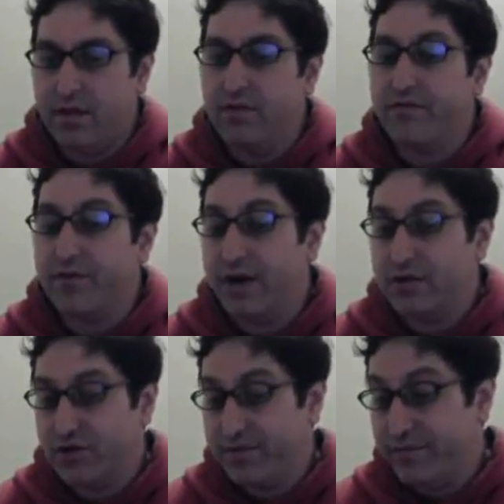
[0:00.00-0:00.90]

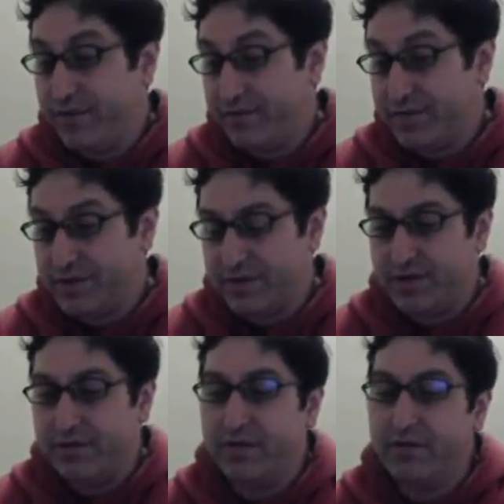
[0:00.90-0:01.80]
350,
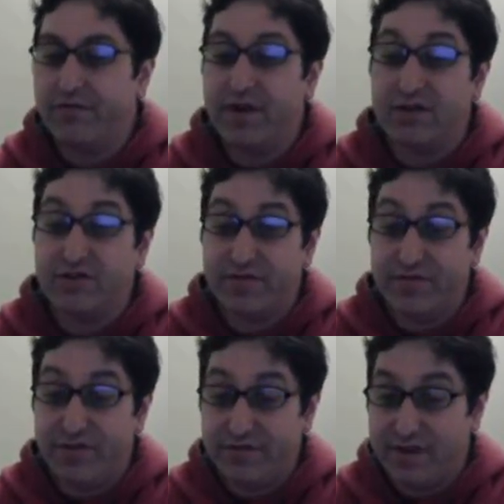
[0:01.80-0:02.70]
sorry, you think with
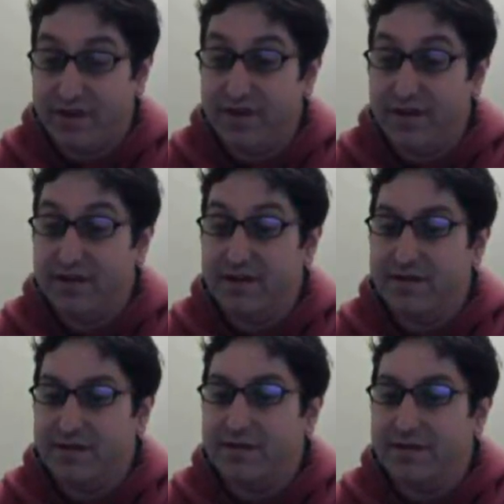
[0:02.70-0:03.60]
350
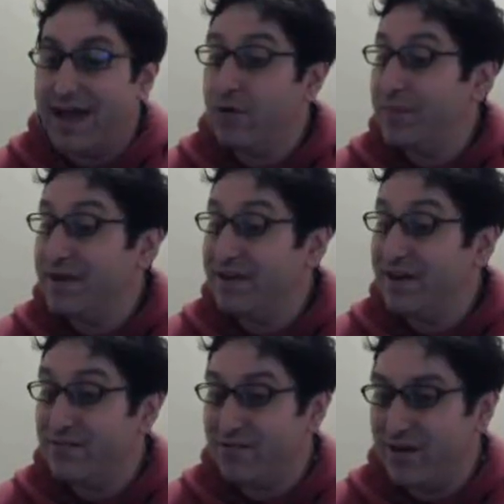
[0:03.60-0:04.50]
that will be
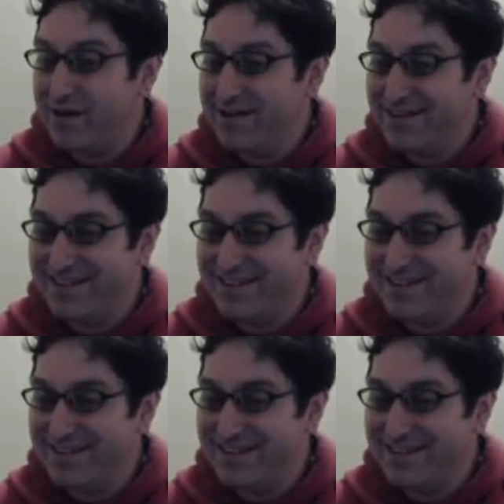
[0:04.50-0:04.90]
enough, right?